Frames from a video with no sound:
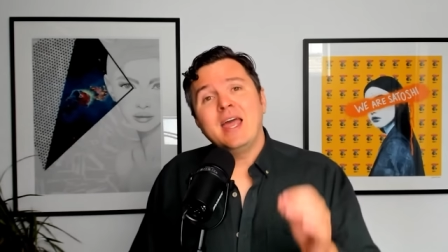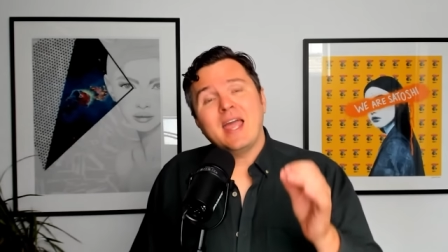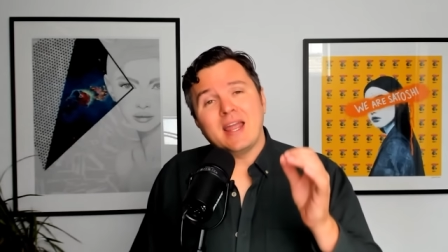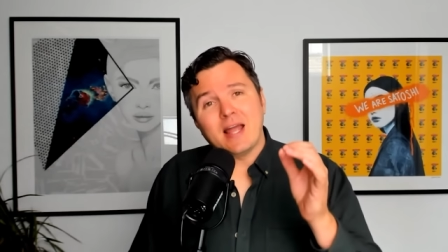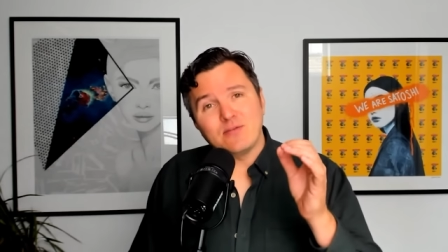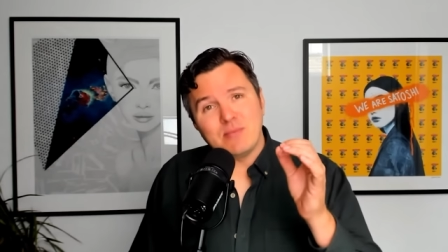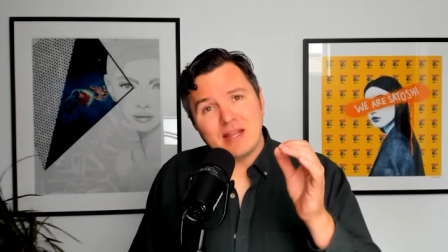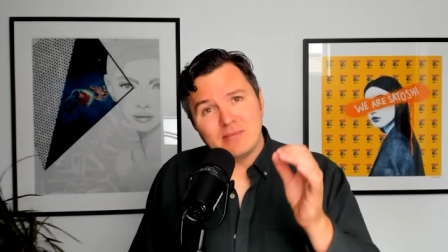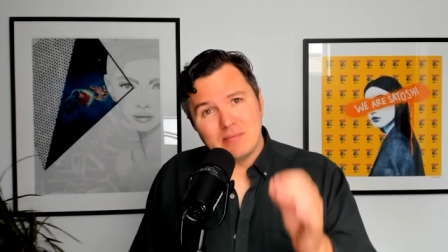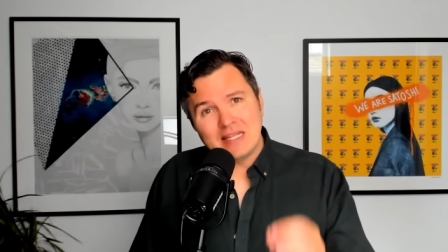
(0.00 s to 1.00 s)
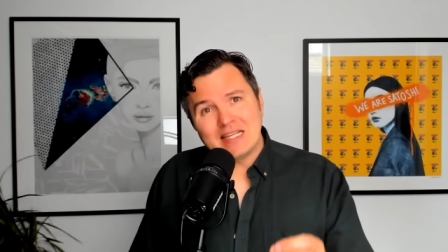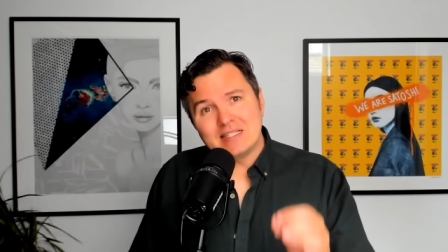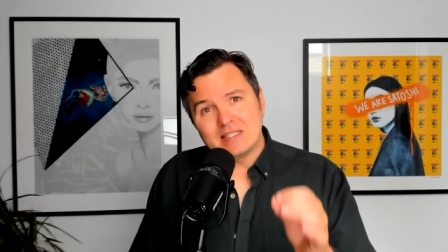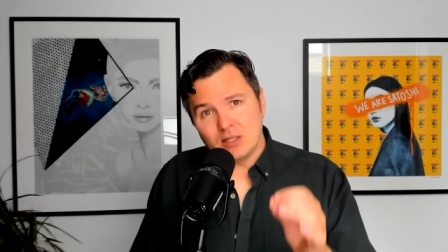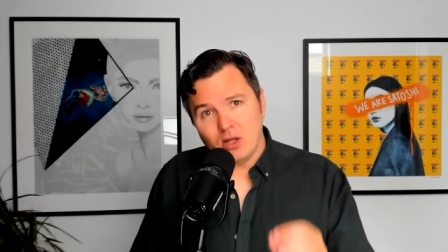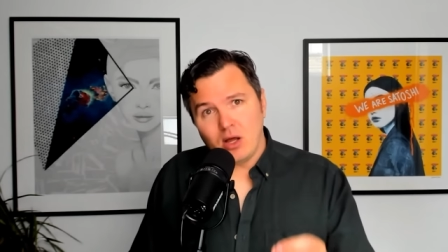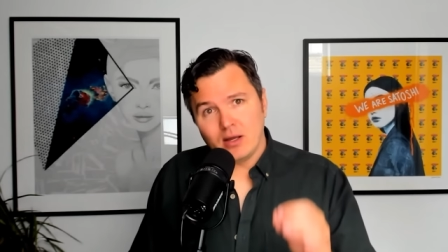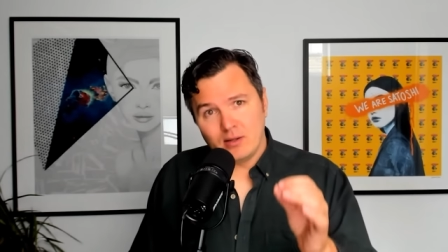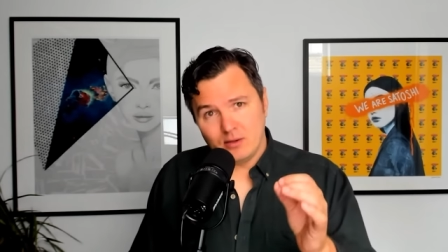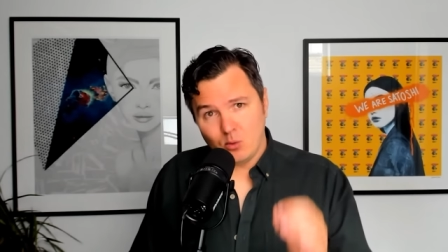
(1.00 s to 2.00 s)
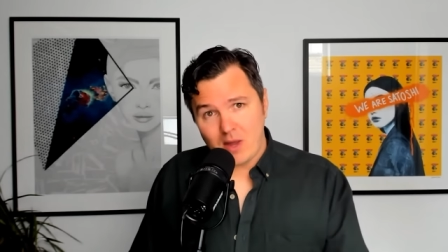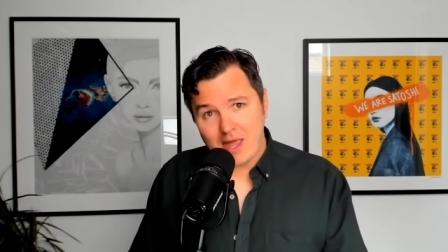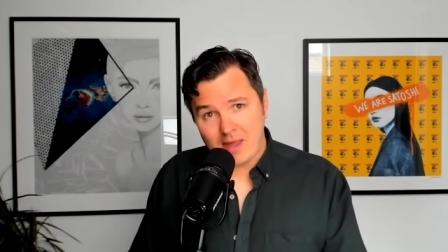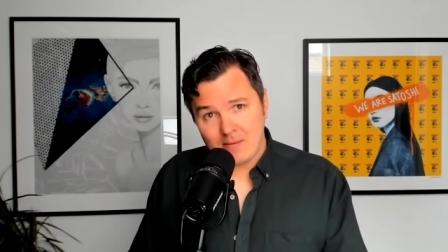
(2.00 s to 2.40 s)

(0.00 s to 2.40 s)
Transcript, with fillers: and I've made millions along the way.